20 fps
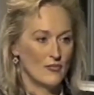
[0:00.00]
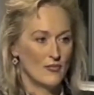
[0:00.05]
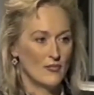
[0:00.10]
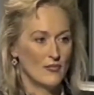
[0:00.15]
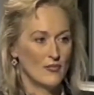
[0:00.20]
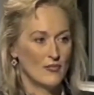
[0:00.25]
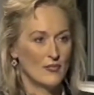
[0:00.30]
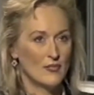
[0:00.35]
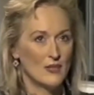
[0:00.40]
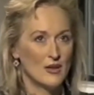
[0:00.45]

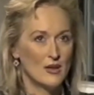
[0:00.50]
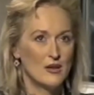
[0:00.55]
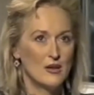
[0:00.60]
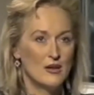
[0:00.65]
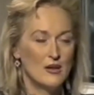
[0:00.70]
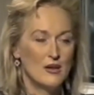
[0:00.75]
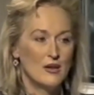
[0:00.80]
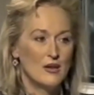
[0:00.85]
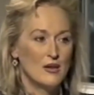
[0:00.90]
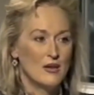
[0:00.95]
identity
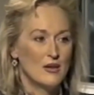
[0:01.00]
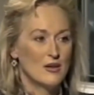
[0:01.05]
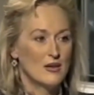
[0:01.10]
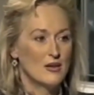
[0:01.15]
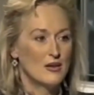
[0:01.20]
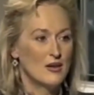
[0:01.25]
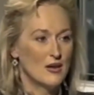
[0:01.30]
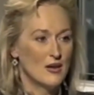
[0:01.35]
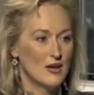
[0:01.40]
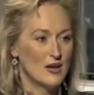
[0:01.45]
and her
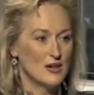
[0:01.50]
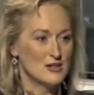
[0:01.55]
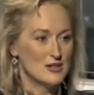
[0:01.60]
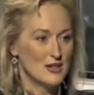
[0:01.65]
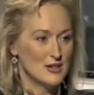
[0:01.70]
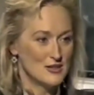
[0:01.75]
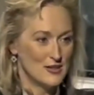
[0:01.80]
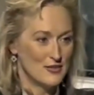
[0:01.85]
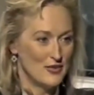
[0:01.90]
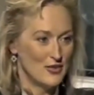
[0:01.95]
career
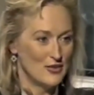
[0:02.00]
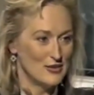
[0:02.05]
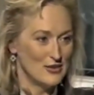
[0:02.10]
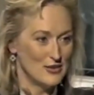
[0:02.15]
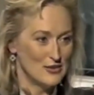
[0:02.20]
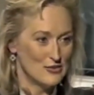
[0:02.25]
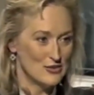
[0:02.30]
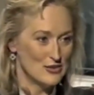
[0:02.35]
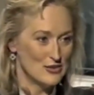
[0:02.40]
as an actor.